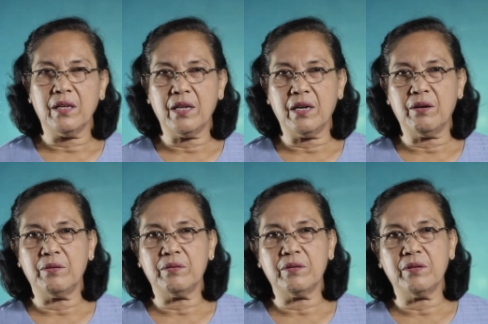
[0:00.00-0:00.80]

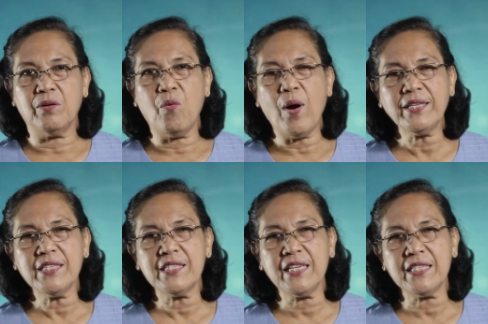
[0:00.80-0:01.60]
Now, 1
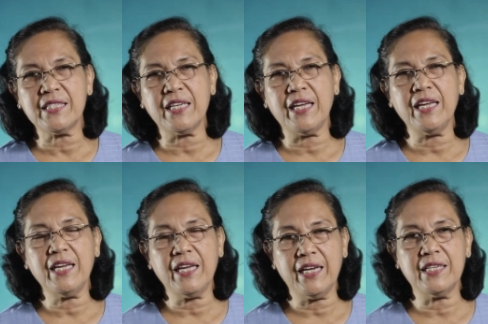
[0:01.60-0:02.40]

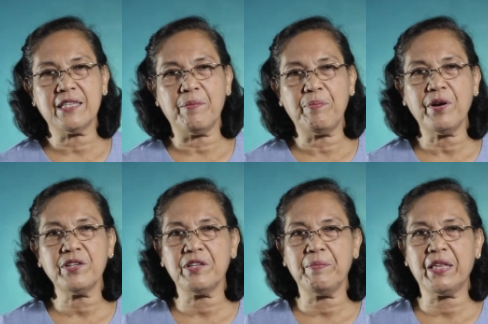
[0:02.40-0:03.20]
cc is
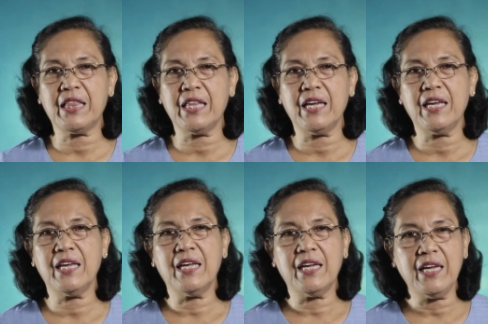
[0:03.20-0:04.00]
approximately
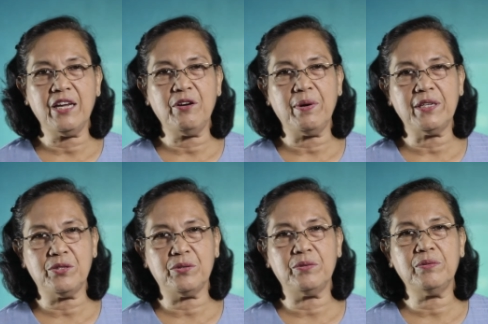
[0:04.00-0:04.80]
equal
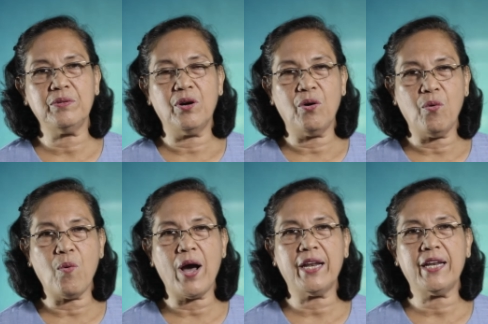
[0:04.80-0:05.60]
to
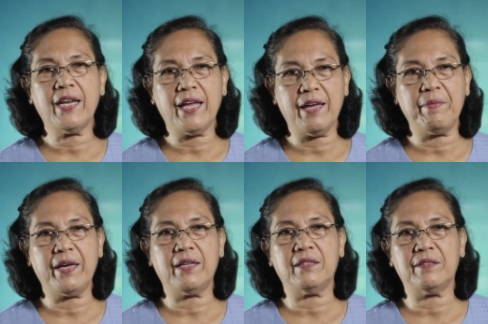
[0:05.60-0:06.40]
1
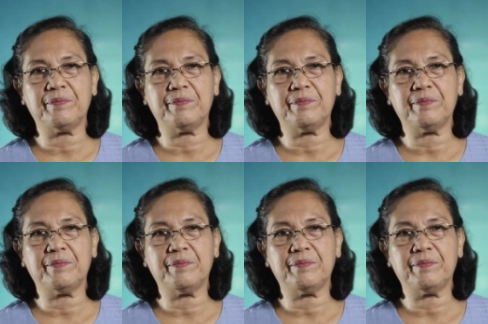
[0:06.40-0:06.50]
ml.